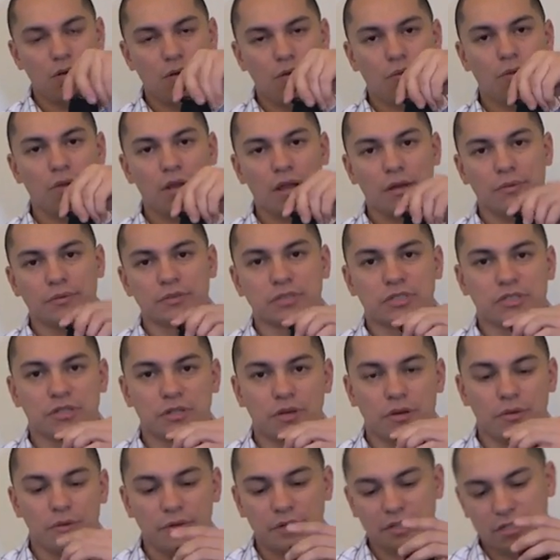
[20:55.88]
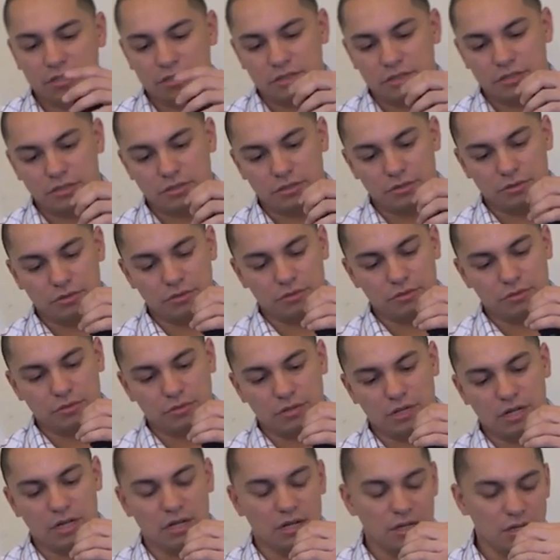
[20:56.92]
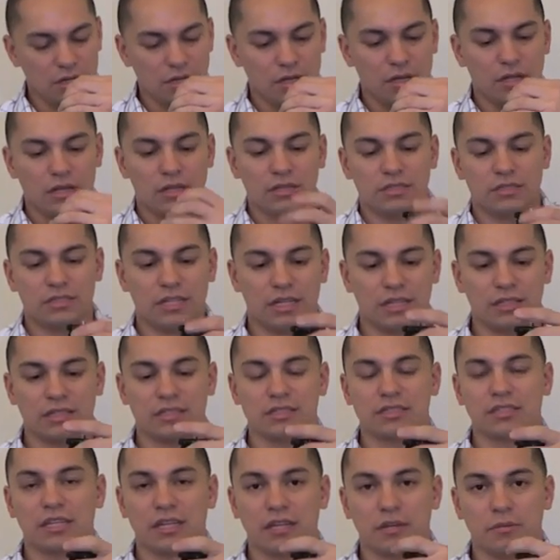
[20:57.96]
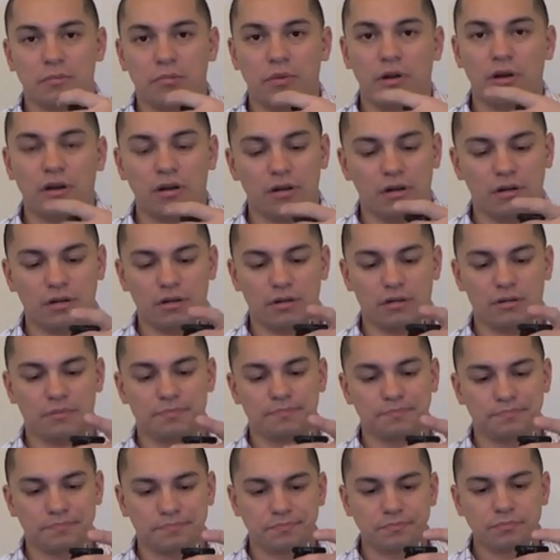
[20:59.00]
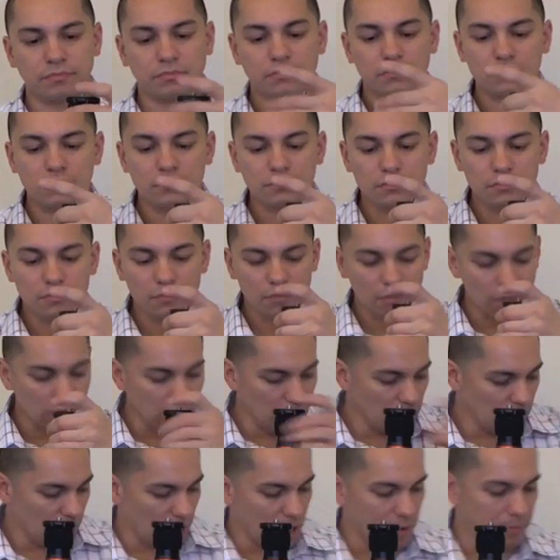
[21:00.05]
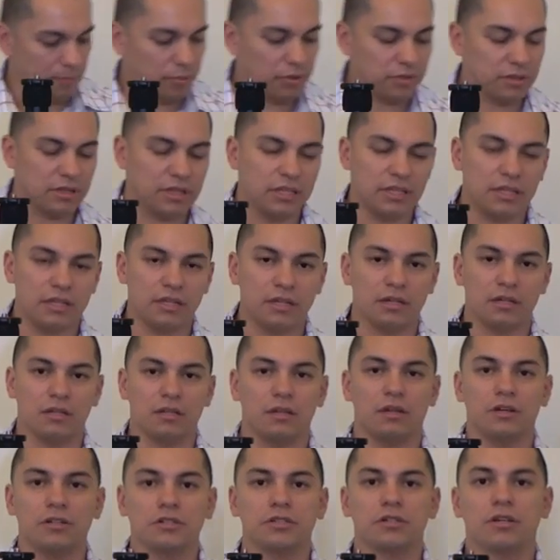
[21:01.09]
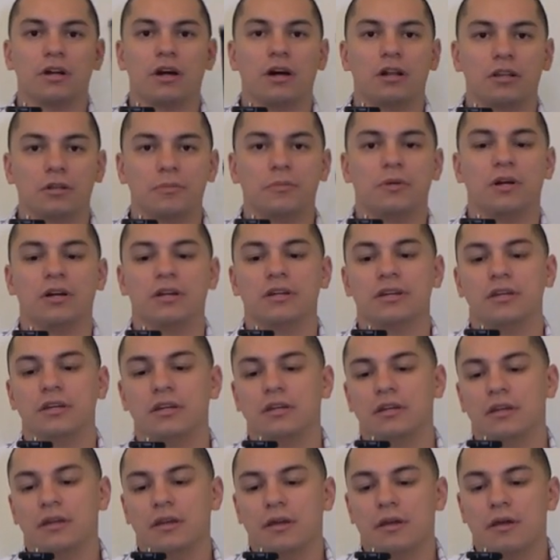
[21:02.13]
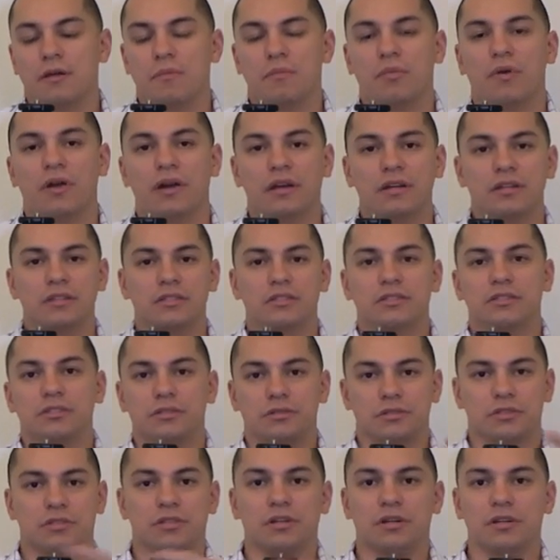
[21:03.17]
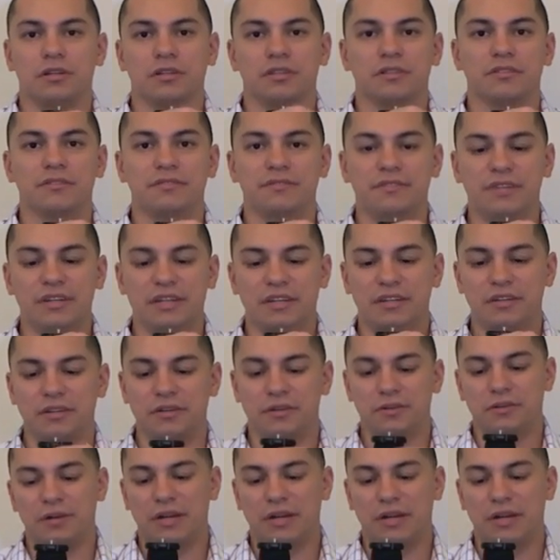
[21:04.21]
Well, I was going to take this thing apart and put the uh, larger column on it prior to starting the video,